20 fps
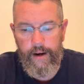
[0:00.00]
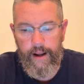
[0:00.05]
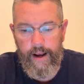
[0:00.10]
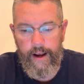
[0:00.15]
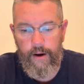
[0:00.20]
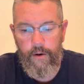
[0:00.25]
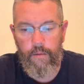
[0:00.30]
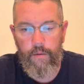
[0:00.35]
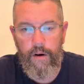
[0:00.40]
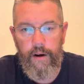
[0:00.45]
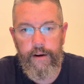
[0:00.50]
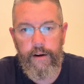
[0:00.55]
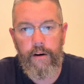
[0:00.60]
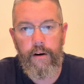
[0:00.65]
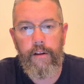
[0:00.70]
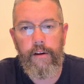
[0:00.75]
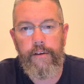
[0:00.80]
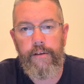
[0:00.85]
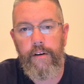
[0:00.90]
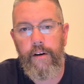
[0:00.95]
down while your
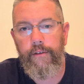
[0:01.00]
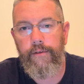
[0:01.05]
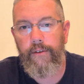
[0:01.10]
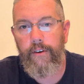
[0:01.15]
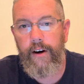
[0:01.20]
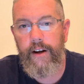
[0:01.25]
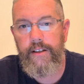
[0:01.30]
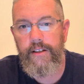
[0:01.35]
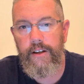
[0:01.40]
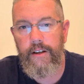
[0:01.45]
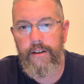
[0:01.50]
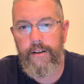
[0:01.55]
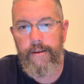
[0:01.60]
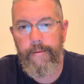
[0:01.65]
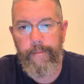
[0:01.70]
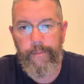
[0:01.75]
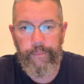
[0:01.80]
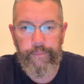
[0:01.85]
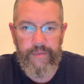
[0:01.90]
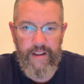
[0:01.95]
other stuff freezes,
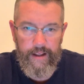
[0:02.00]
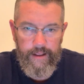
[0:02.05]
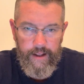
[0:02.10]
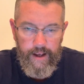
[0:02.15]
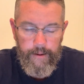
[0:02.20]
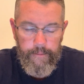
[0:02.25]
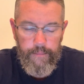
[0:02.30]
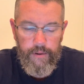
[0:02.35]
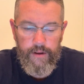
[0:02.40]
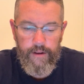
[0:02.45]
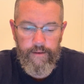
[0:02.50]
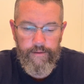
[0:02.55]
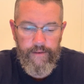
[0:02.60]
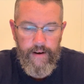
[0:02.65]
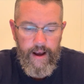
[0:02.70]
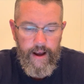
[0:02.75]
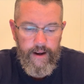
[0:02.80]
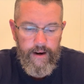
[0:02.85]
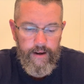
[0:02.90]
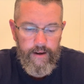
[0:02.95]
and then put the
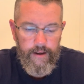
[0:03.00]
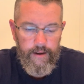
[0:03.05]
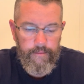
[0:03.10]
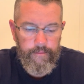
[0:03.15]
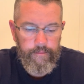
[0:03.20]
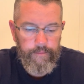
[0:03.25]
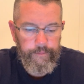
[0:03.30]
fat in.